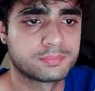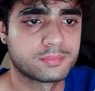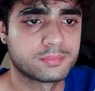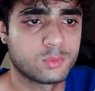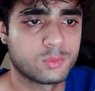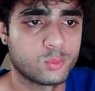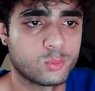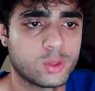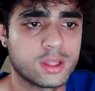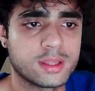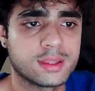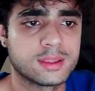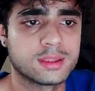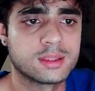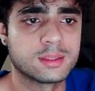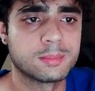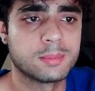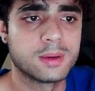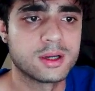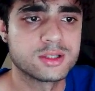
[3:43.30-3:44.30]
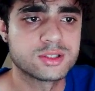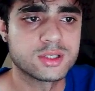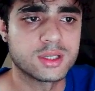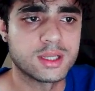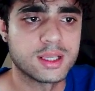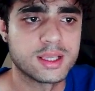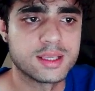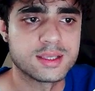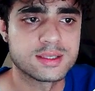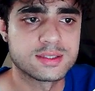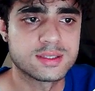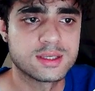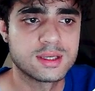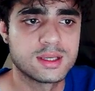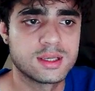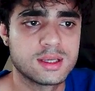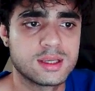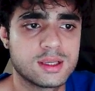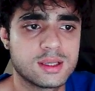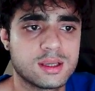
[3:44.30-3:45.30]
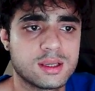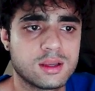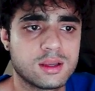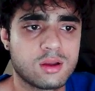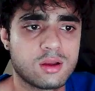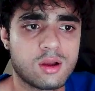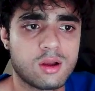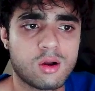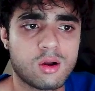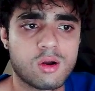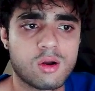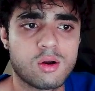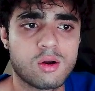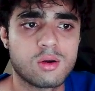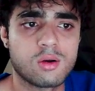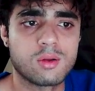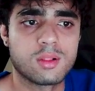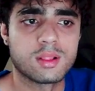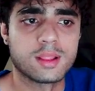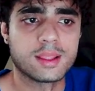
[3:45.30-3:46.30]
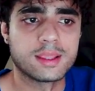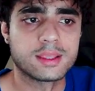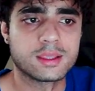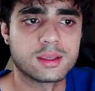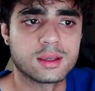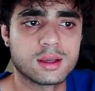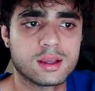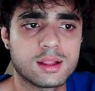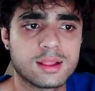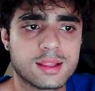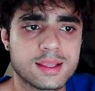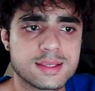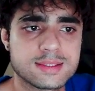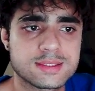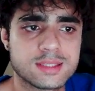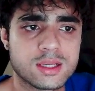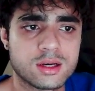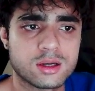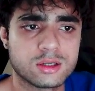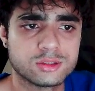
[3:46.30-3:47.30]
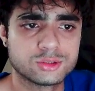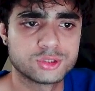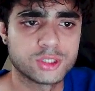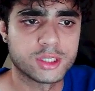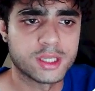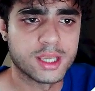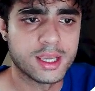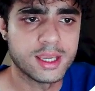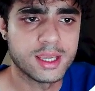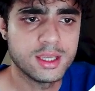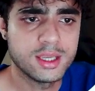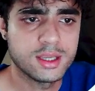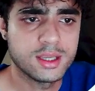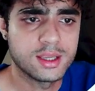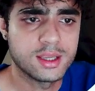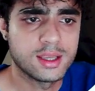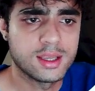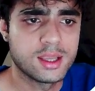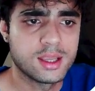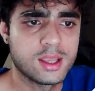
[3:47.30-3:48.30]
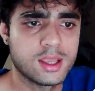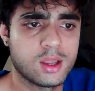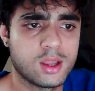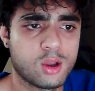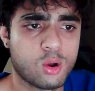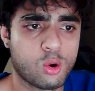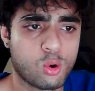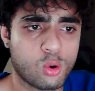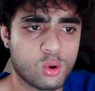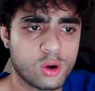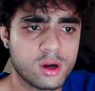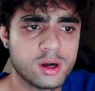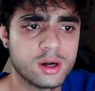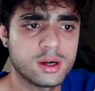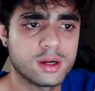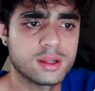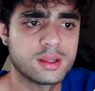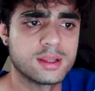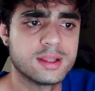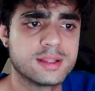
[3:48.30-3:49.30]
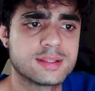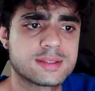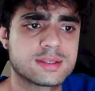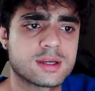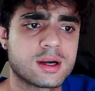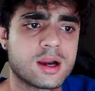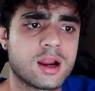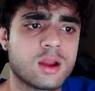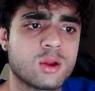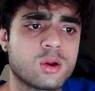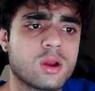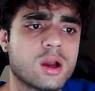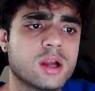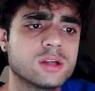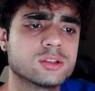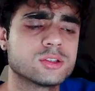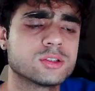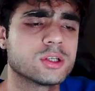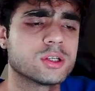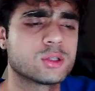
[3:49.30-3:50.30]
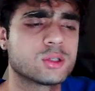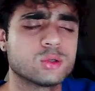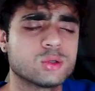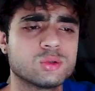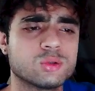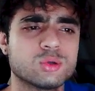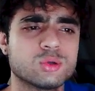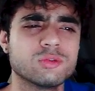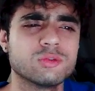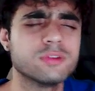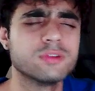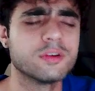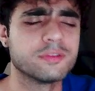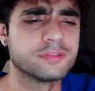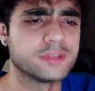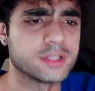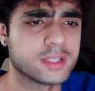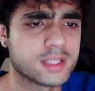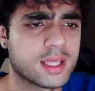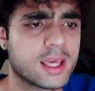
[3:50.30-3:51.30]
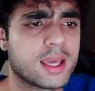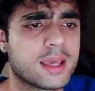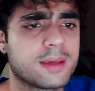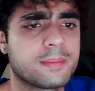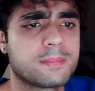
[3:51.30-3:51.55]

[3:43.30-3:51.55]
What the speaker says: when the budget is like less than 100K, or it's around 100 to 250K.